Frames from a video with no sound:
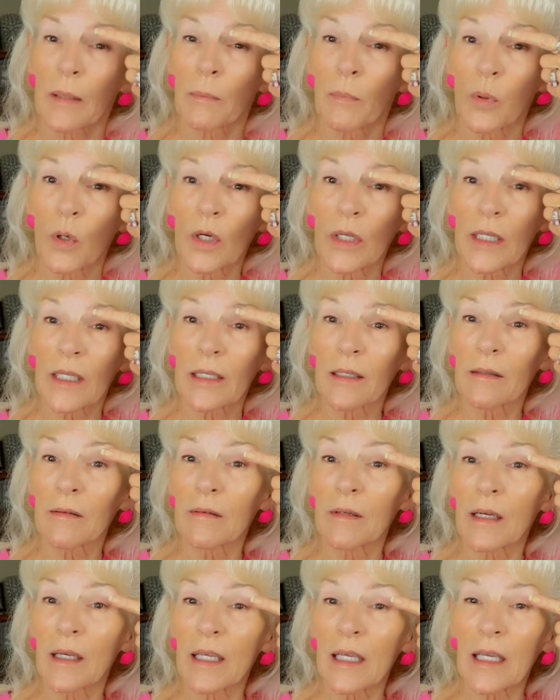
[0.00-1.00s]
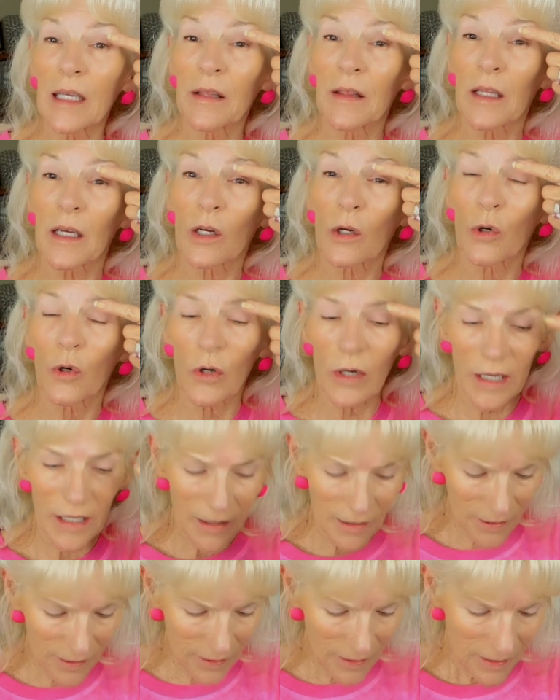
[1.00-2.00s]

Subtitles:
put it in the crease.